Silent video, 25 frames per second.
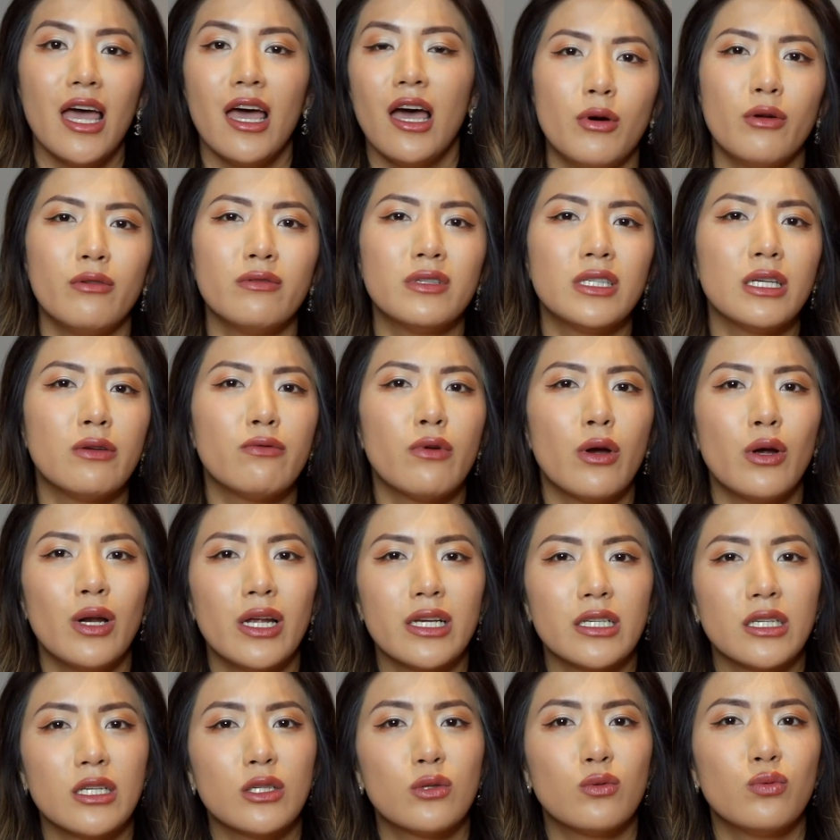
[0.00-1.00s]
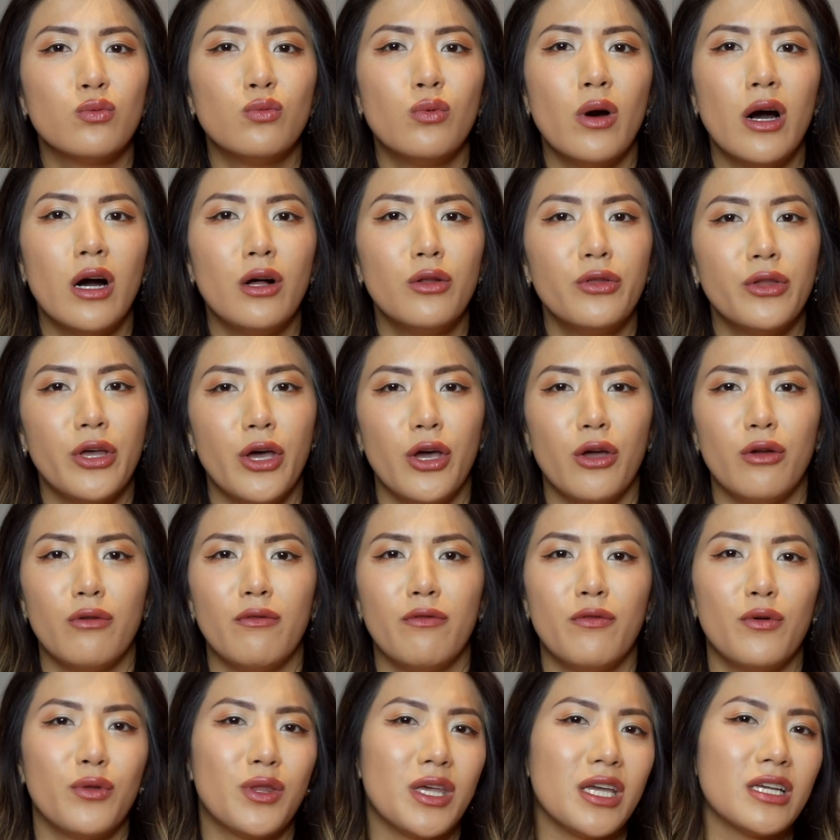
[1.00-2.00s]
But obviously Rolex is well known
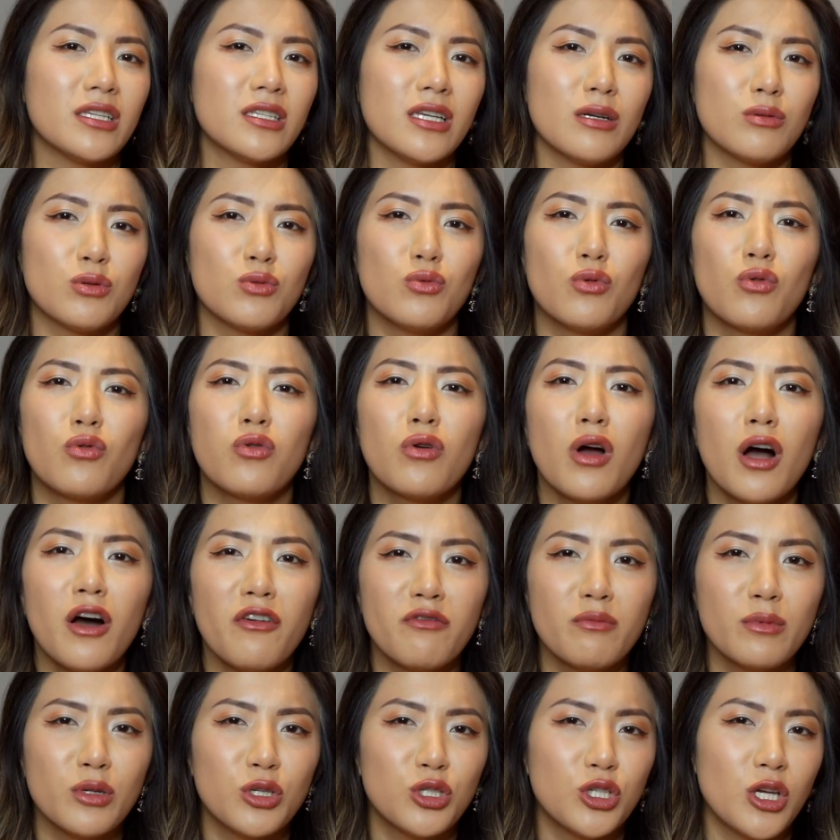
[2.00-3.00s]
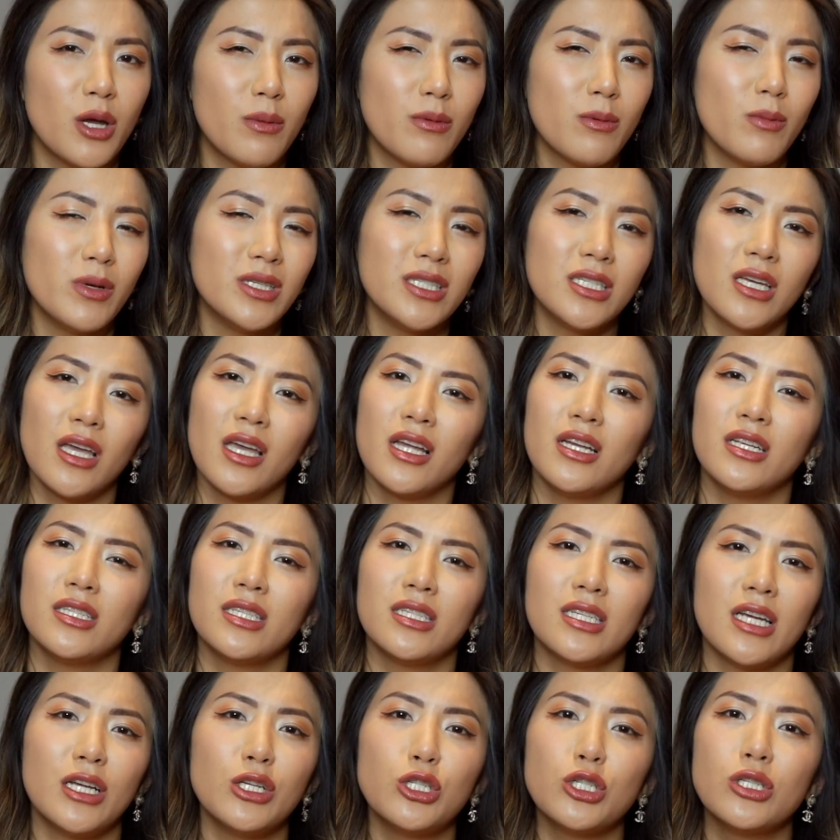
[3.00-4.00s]
for the exceptional craftsmanship, the meticulous
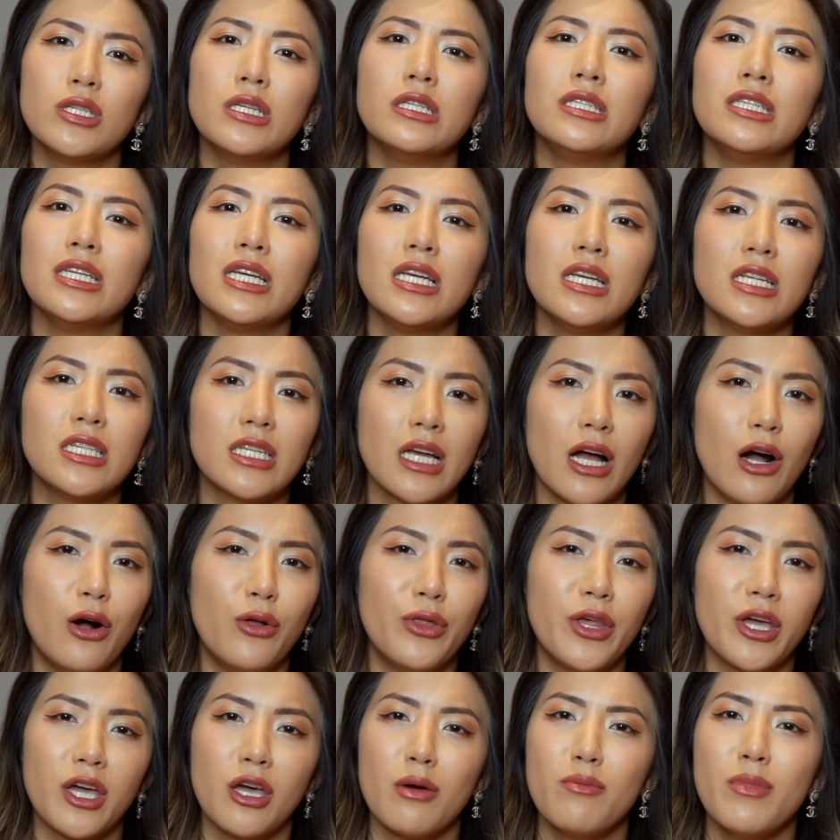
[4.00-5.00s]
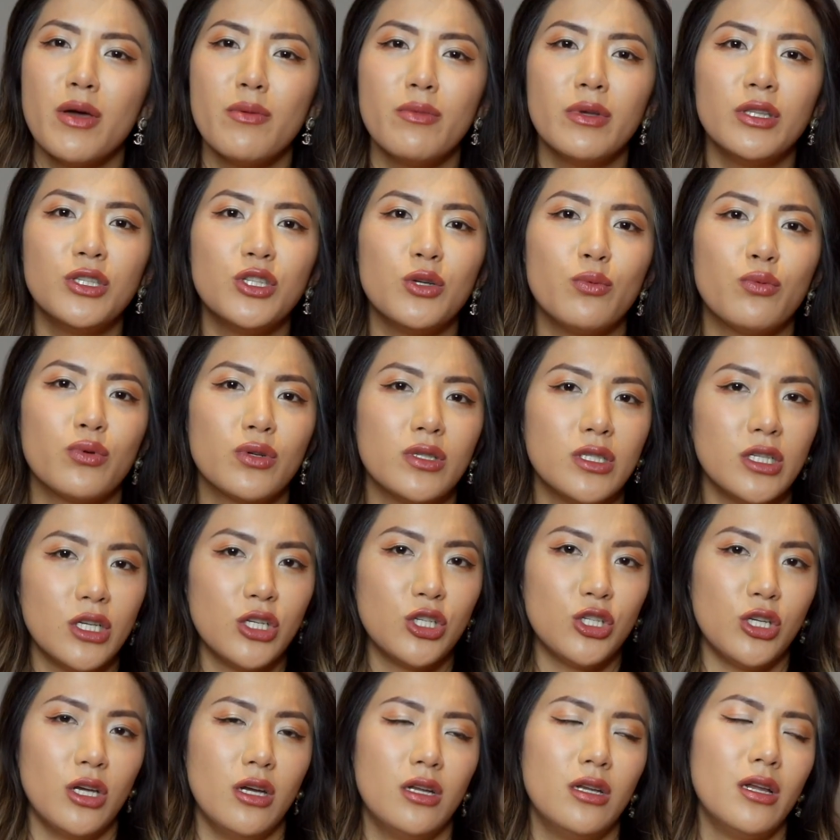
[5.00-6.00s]
attention to detail and their commitment to
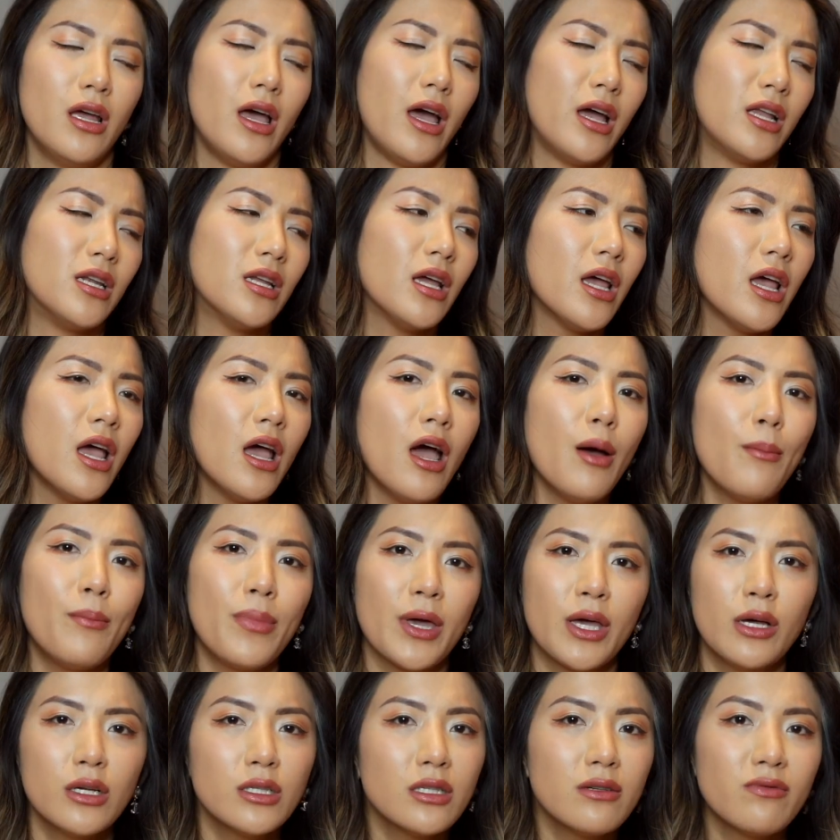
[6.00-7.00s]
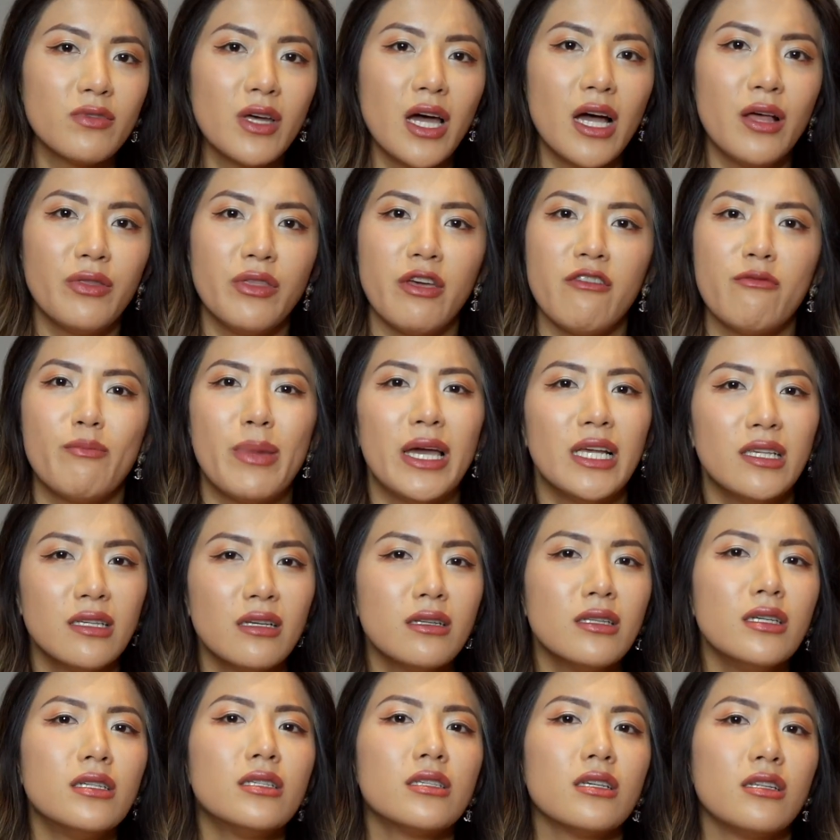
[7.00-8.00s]
precision and because of that, they've
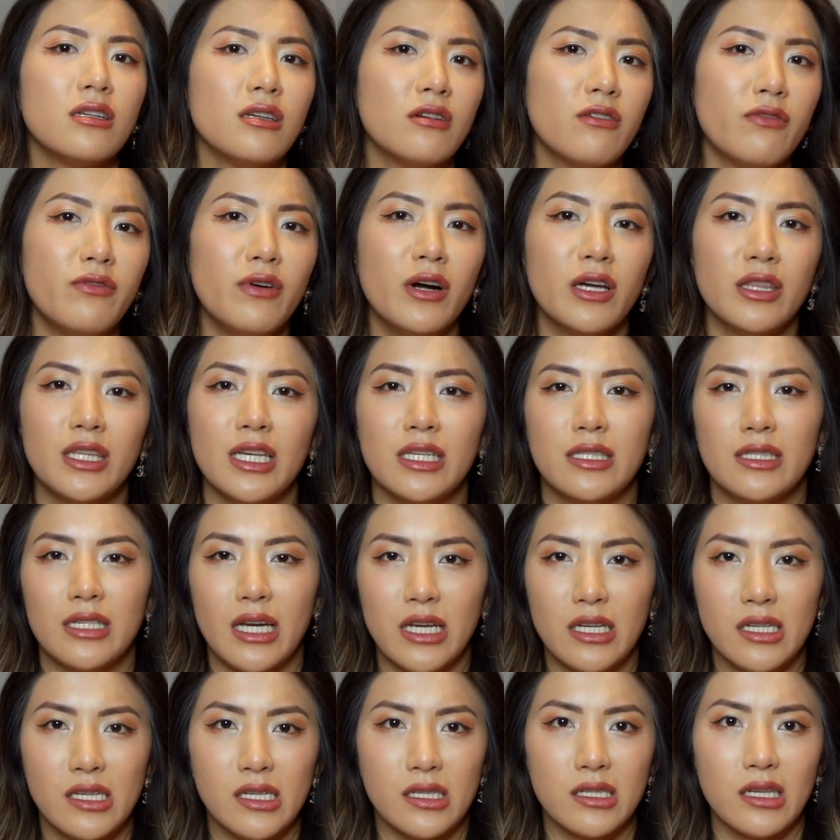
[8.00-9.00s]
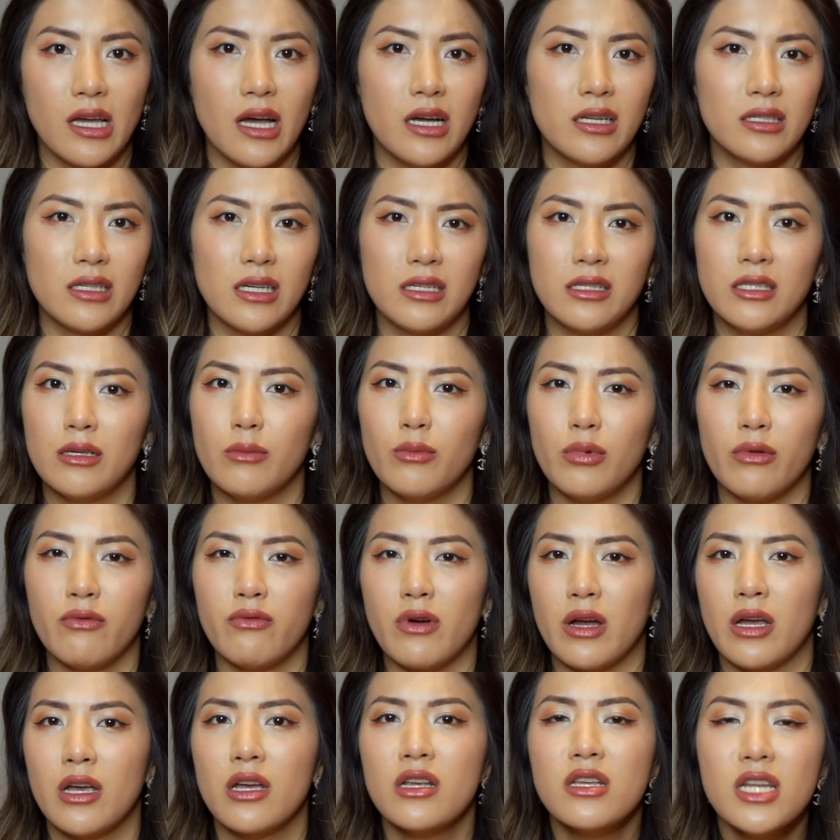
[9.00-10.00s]
basically solidified their status as a symbol of
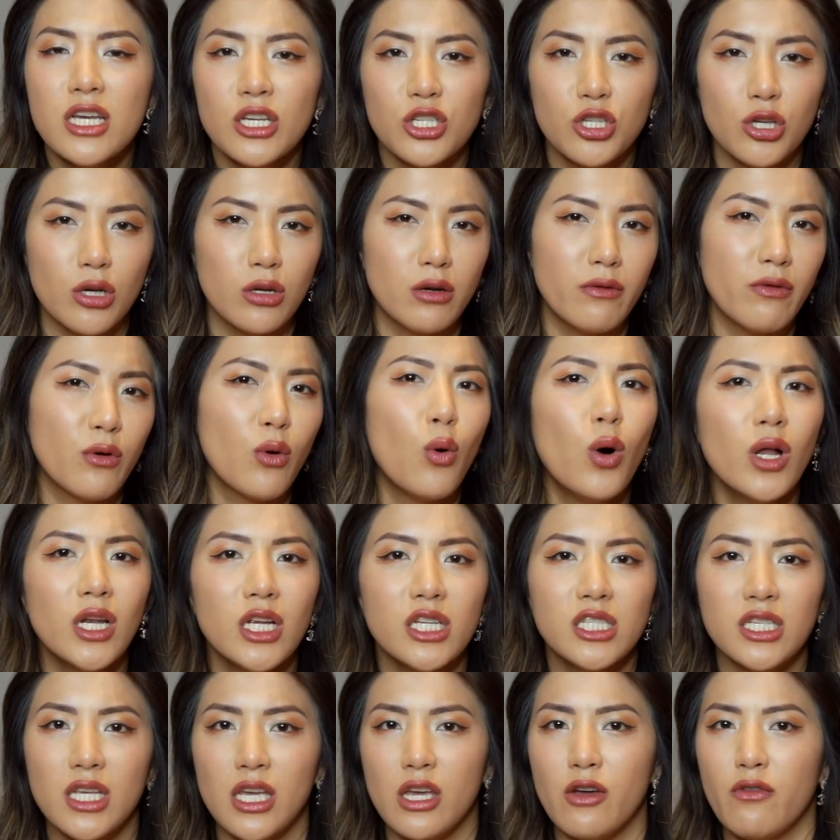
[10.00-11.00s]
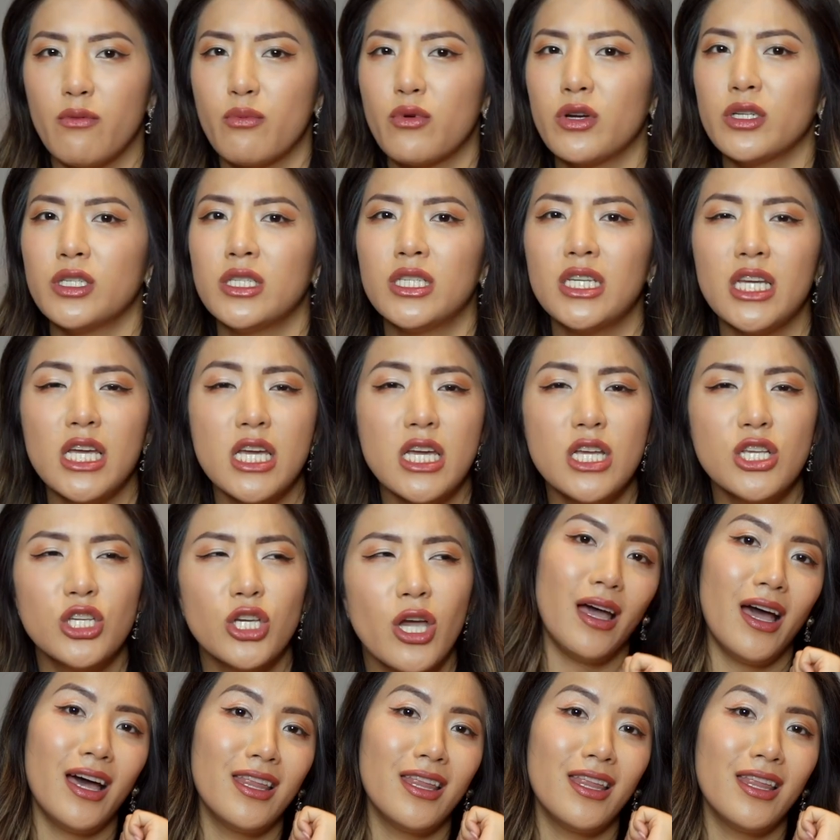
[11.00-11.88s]
recognition, of quality, of prestige.